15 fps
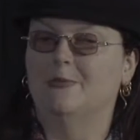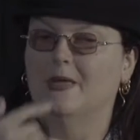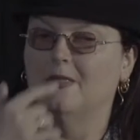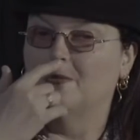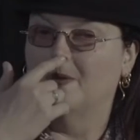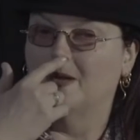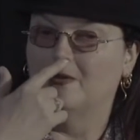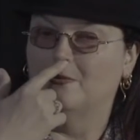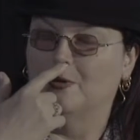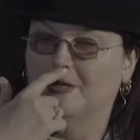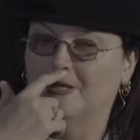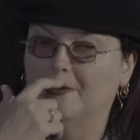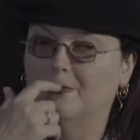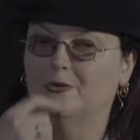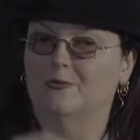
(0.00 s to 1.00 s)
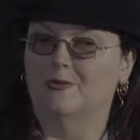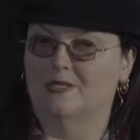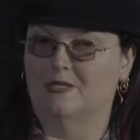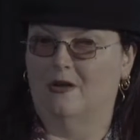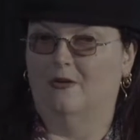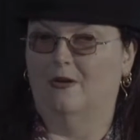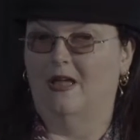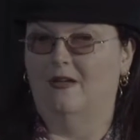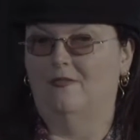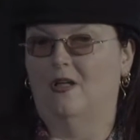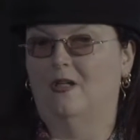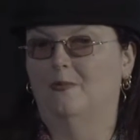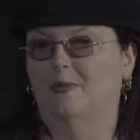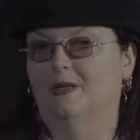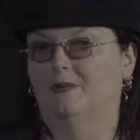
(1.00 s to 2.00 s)
by the way, the working groups have
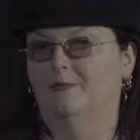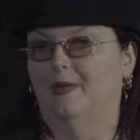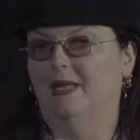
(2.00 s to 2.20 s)
all been